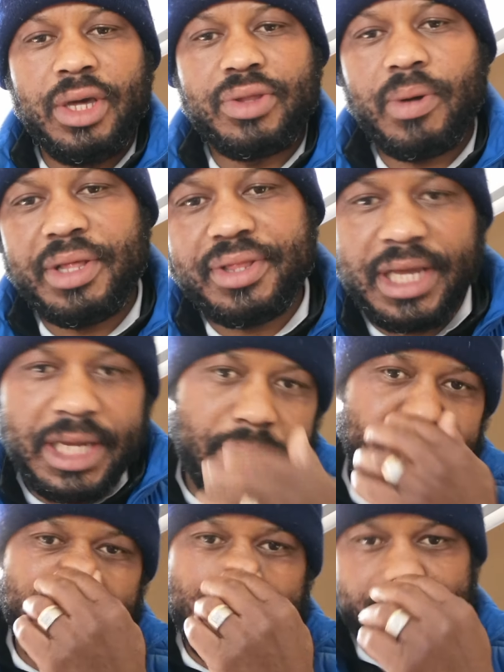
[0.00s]
So I
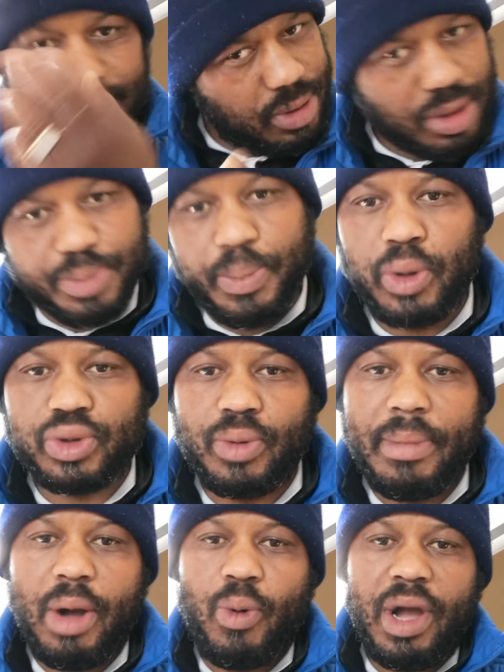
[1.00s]
said, spoke
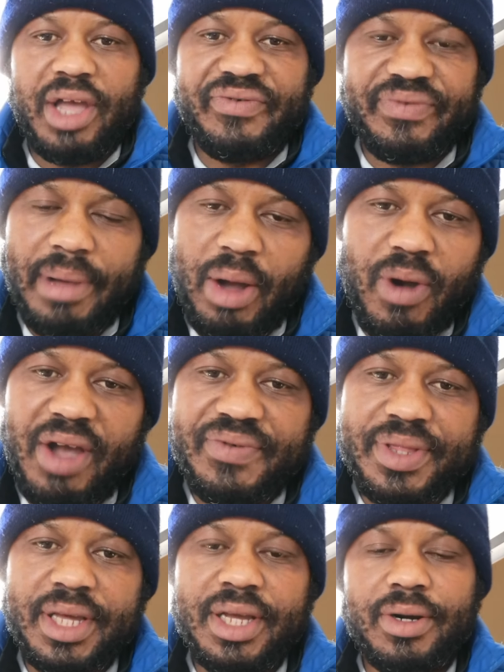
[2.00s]
to my wife. My wife
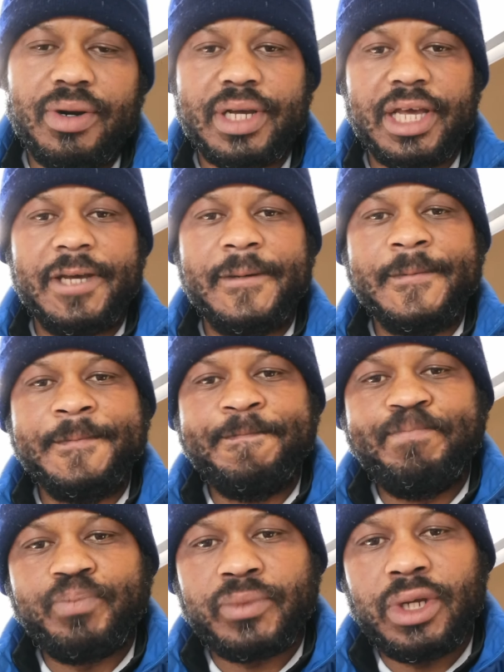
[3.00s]
said, okay,
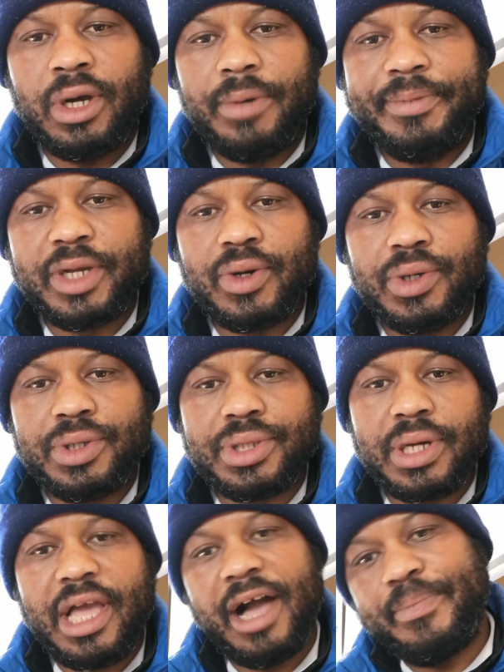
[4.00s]
uh,
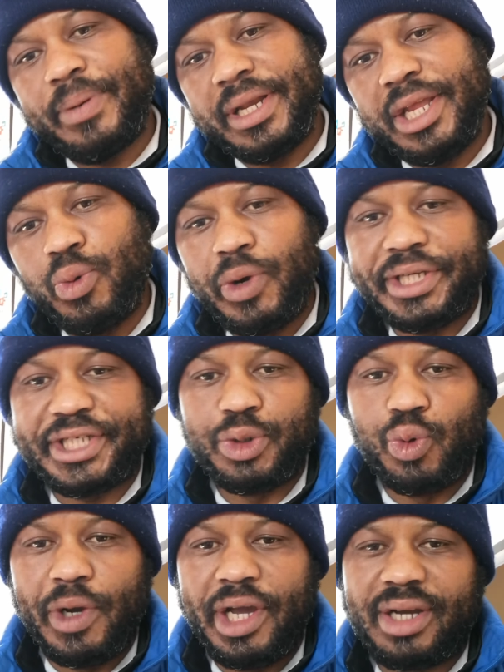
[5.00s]
because the company where
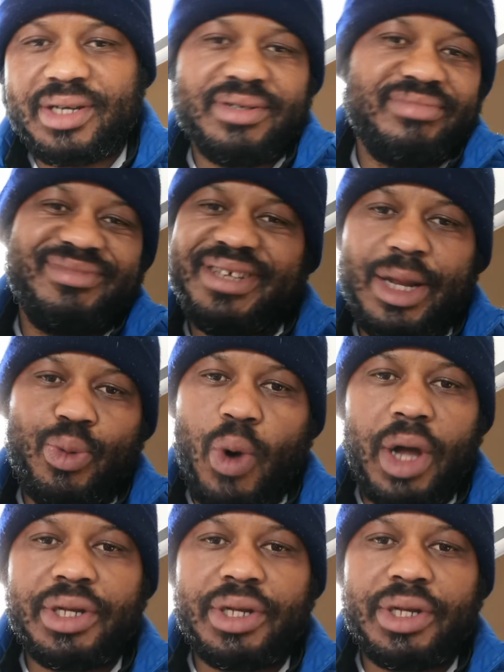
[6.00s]
she worked didn't